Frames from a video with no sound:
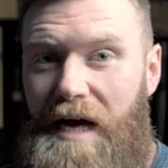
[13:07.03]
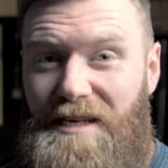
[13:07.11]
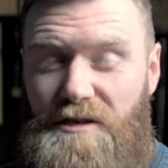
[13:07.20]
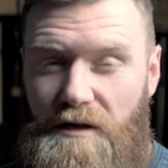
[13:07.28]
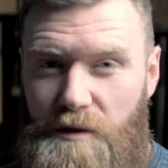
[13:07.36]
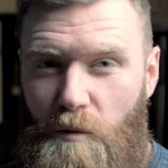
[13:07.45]
I
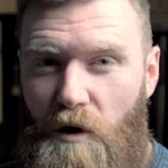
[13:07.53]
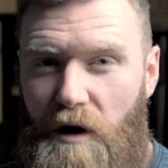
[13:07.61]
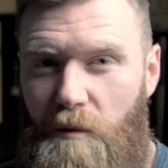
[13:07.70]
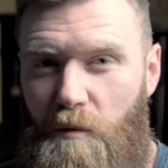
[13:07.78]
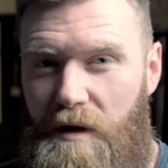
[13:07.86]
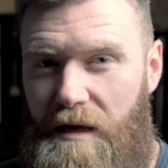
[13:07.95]
started
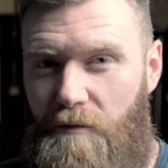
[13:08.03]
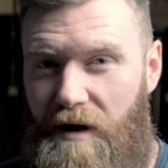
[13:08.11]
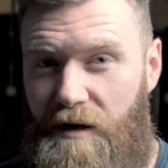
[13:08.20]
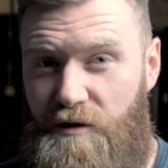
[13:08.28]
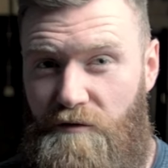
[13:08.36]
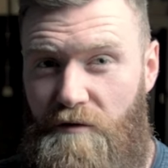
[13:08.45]
working with him
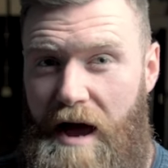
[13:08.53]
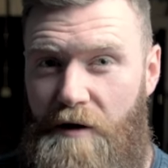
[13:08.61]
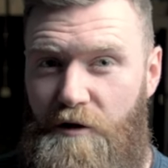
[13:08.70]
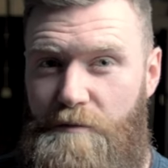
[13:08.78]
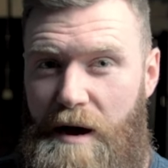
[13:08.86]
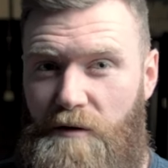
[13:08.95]
when he was
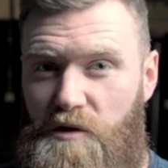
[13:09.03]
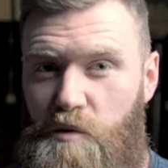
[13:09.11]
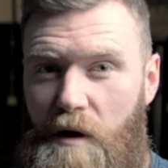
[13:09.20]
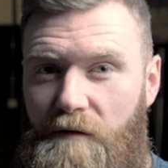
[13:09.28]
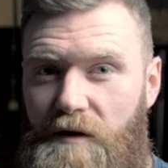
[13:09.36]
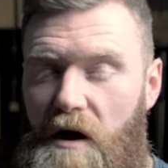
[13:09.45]
around about
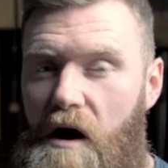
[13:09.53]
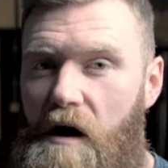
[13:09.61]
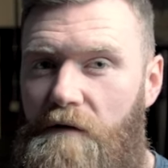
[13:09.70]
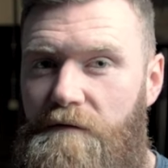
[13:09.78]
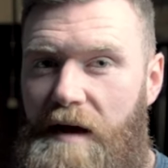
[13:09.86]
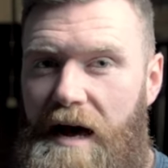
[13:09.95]
12 and a
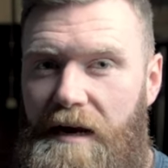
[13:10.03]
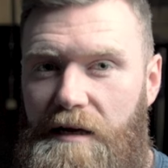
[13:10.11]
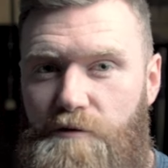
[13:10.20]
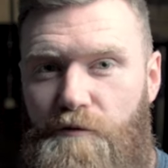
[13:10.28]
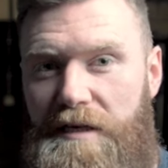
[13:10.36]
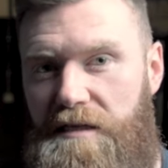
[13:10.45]
half, and
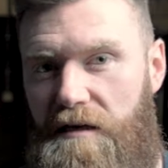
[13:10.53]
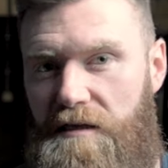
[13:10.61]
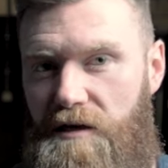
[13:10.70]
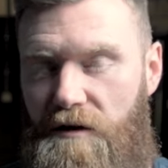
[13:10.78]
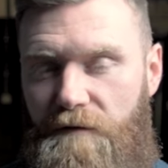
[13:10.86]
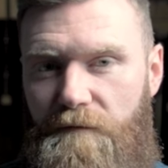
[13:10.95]
he's recently
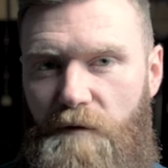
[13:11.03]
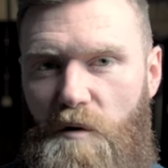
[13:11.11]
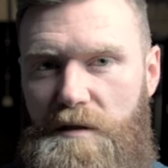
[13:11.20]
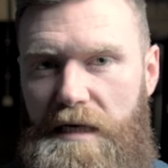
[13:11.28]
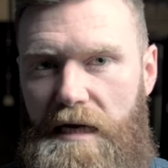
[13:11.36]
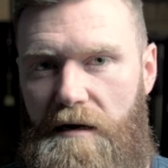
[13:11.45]
turned
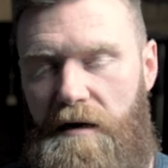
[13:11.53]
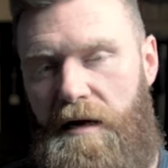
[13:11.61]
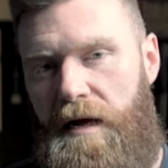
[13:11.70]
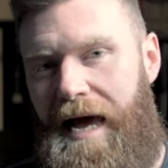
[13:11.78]
14.